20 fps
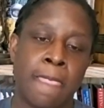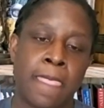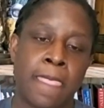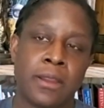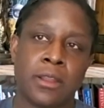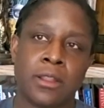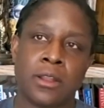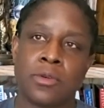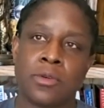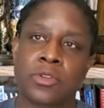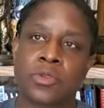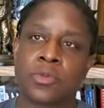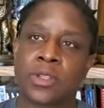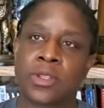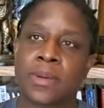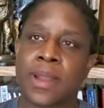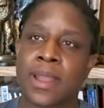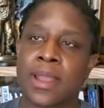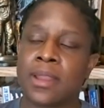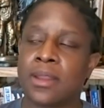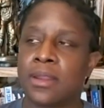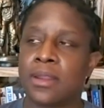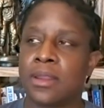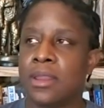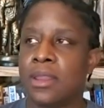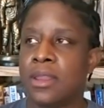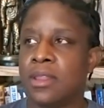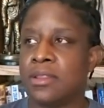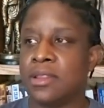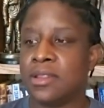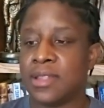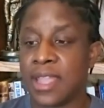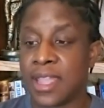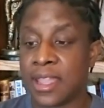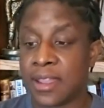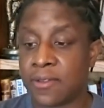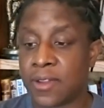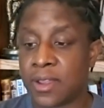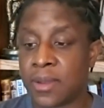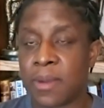you know, it was when I in the
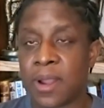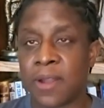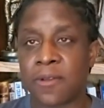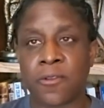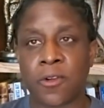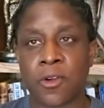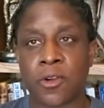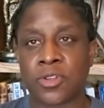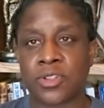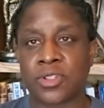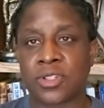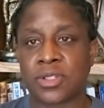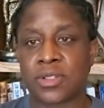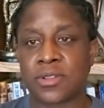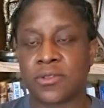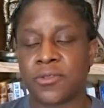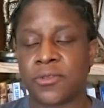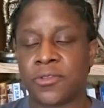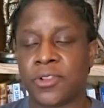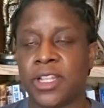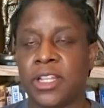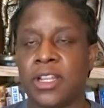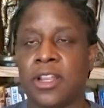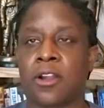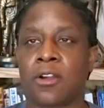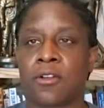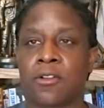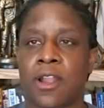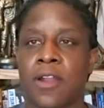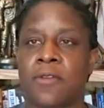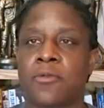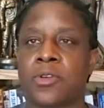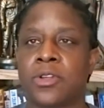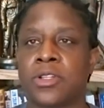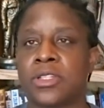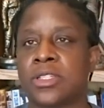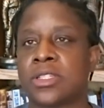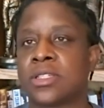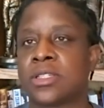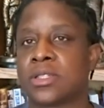Navy, my first fleet aircraft
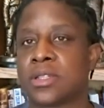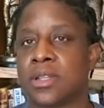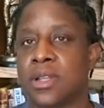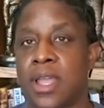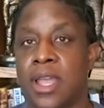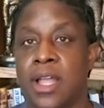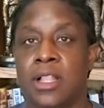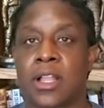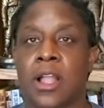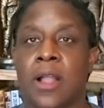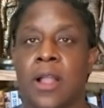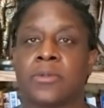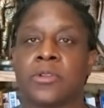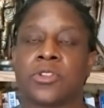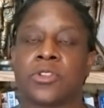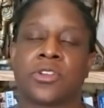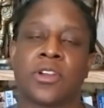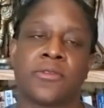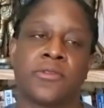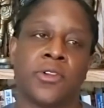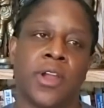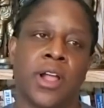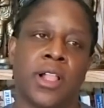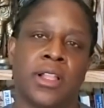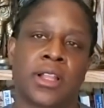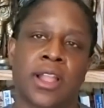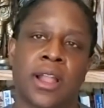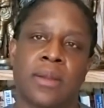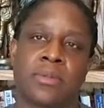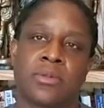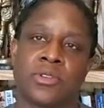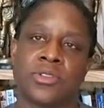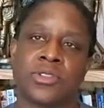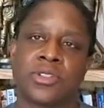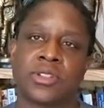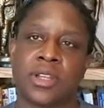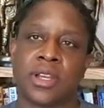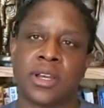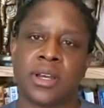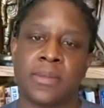was helicopters. So I flew
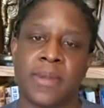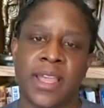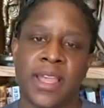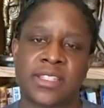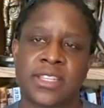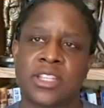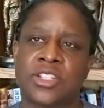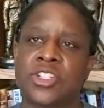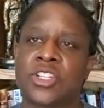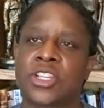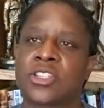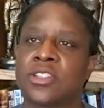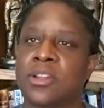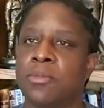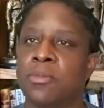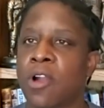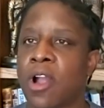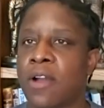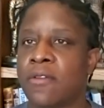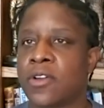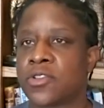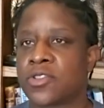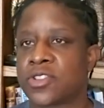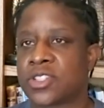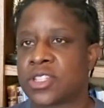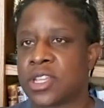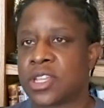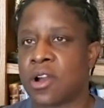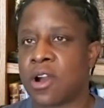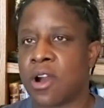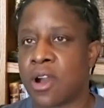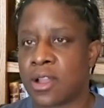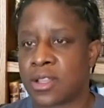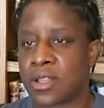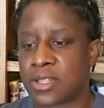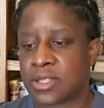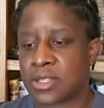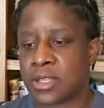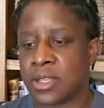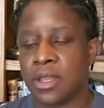helicopters, um, SH-60 Bravo
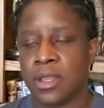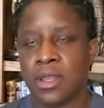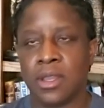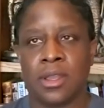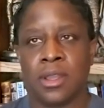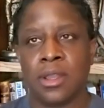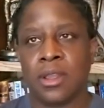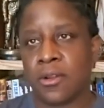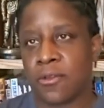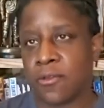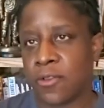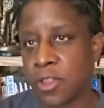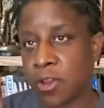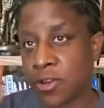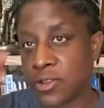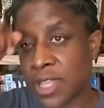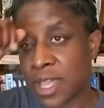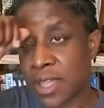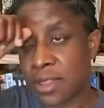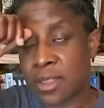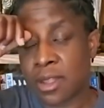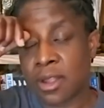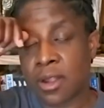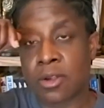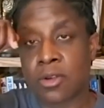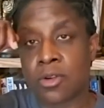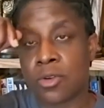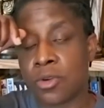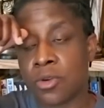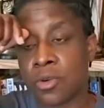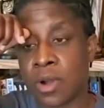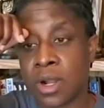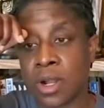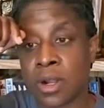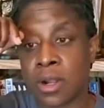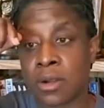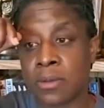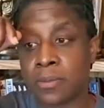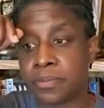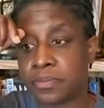Seahawks, for those out there who
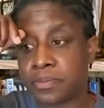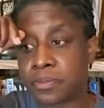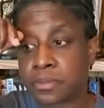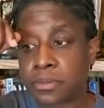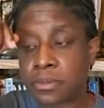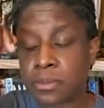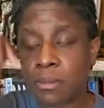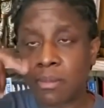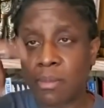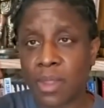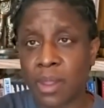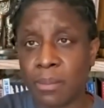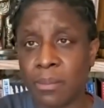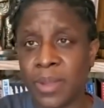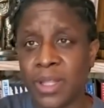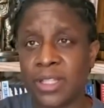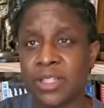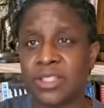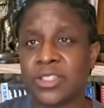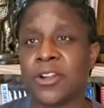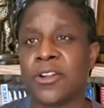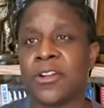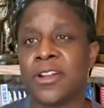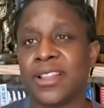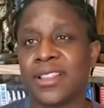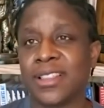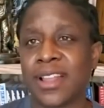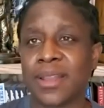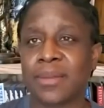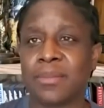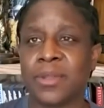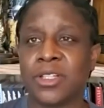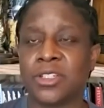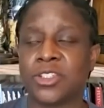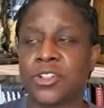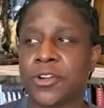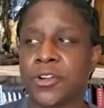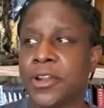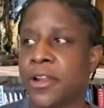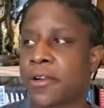are military, like
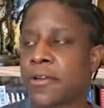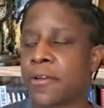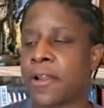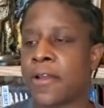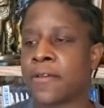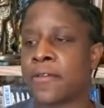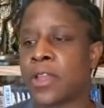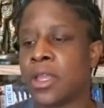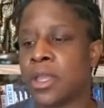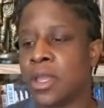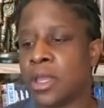military aircraft.